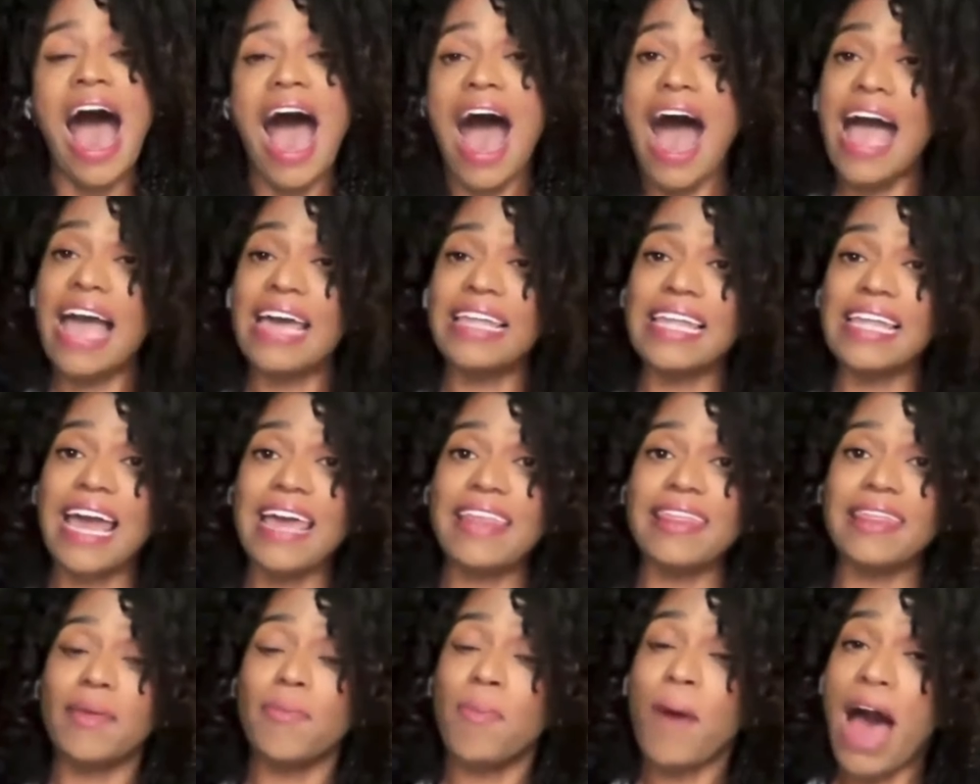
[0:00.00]

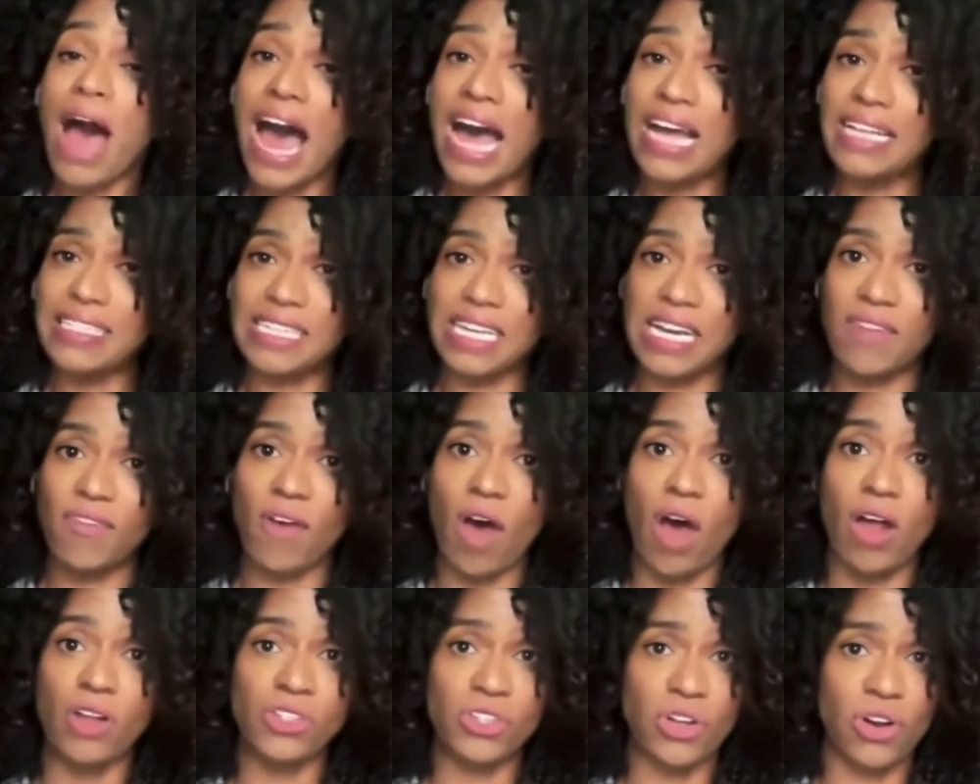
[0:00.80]
Highlight the positive
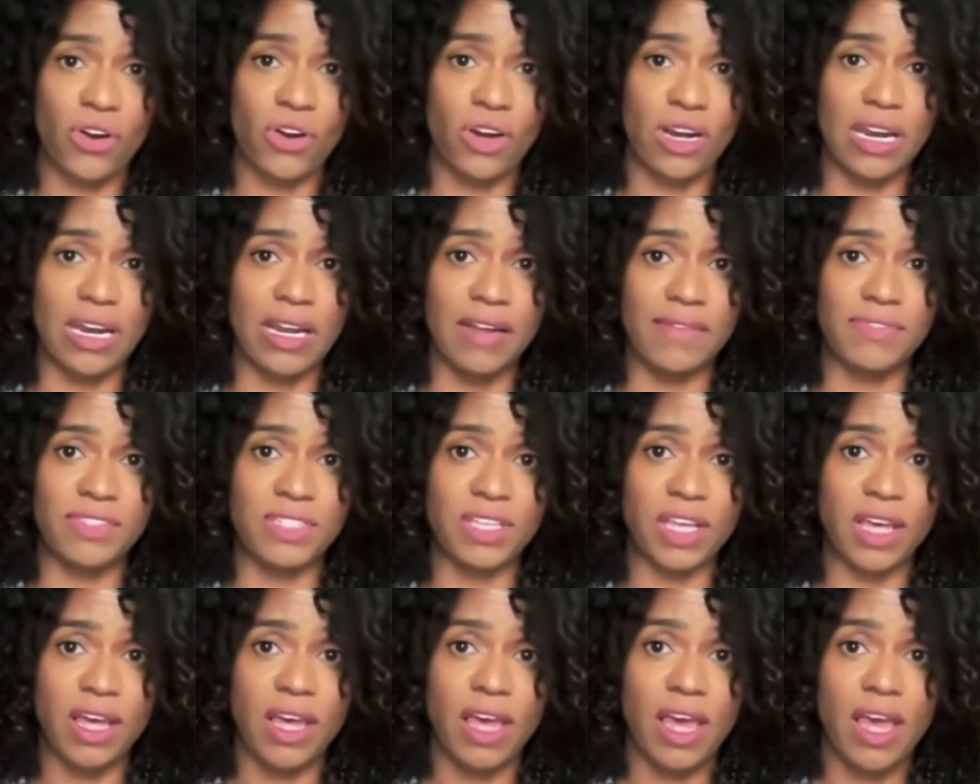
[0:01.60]
alternatives,